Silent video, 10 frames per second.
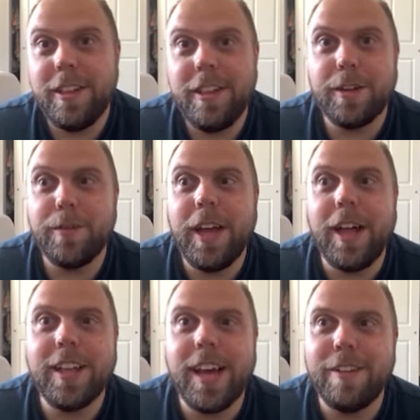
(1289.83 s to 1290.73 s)
Look, we
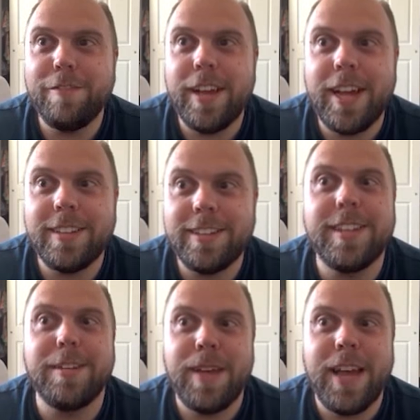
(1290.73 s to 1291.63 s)
all got to vent
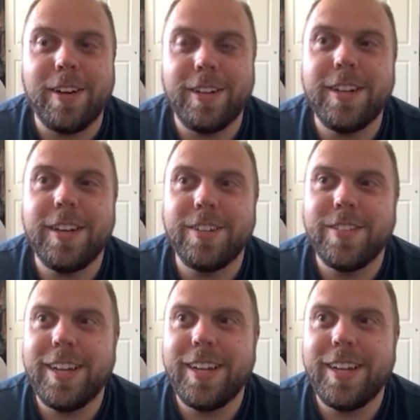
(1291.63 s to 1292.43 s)
somehow, you know.